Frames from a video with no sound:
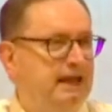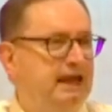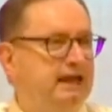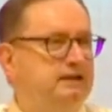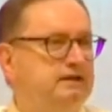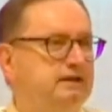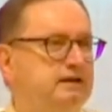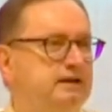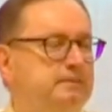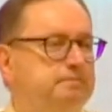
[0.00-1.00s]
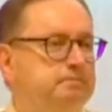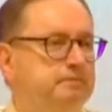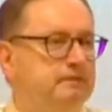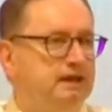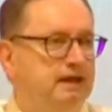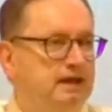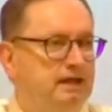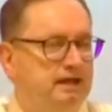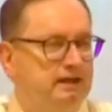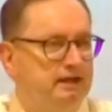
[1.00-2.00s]
and uh,
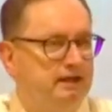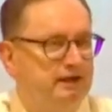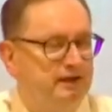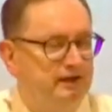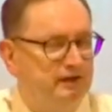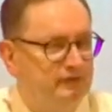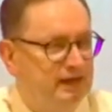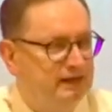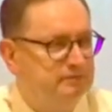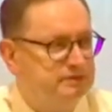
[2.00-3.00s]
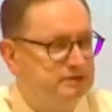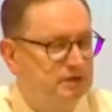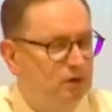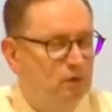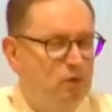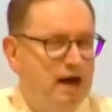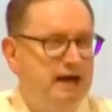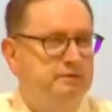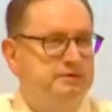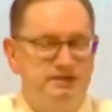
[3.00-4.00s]
uh, that it was
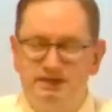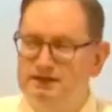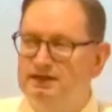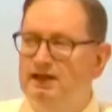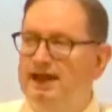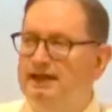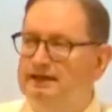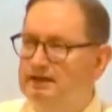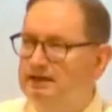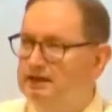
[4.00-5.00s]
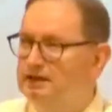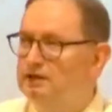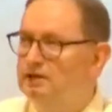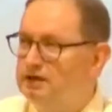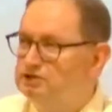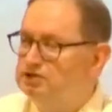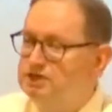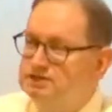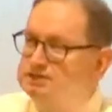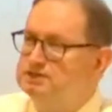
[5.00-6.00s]
why was it neglected? You know, and
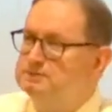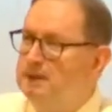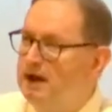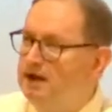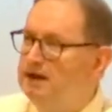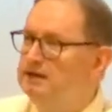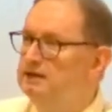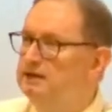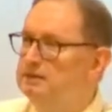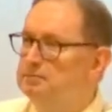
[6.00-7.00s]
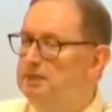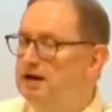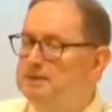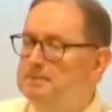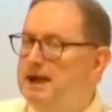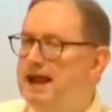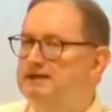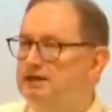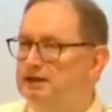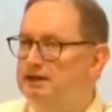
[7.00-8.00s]
Jesus married Mary
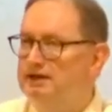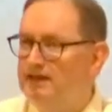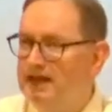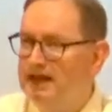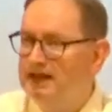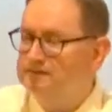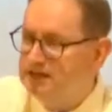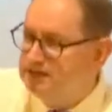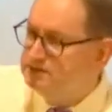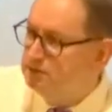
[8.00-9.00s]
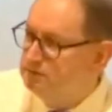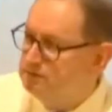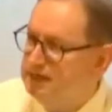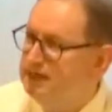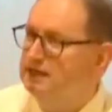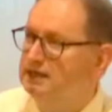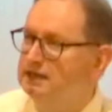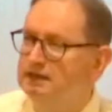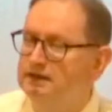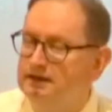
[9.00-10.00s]
Magdalene, and they have kids over in
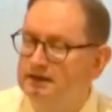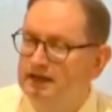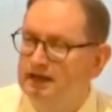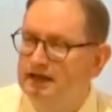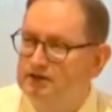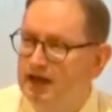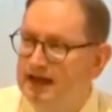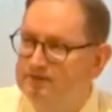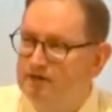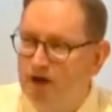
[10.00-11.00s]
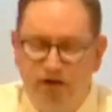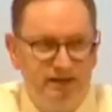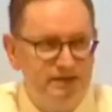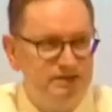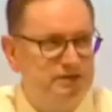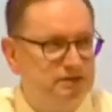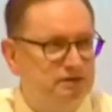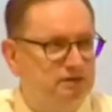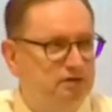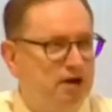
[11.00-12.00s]
India, and you have all these
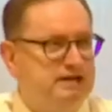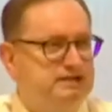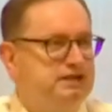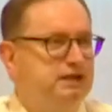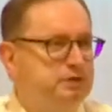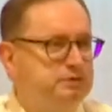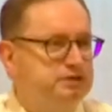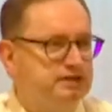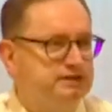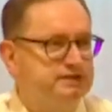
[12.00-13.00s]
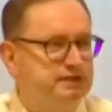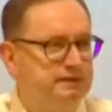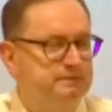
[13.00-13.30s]
crazy notions.